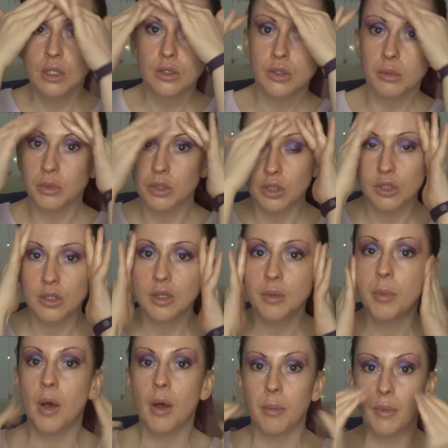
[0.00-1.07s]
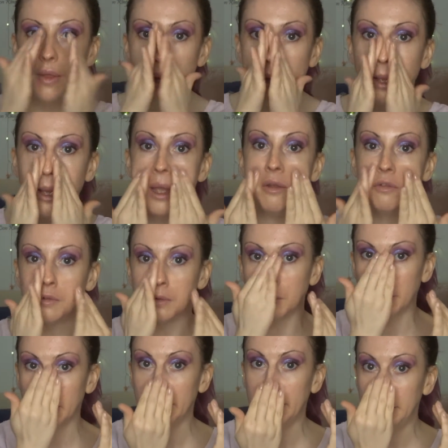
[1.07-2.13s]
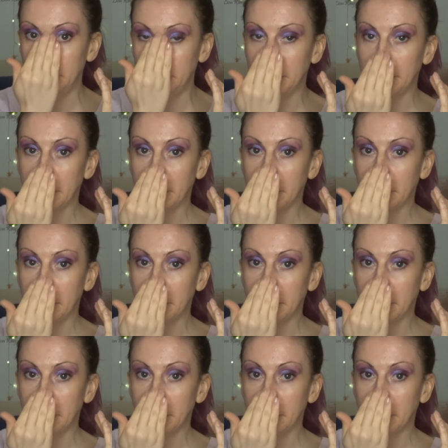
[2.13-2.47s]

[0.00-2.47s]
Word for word: so i'm just going to pop that everywhere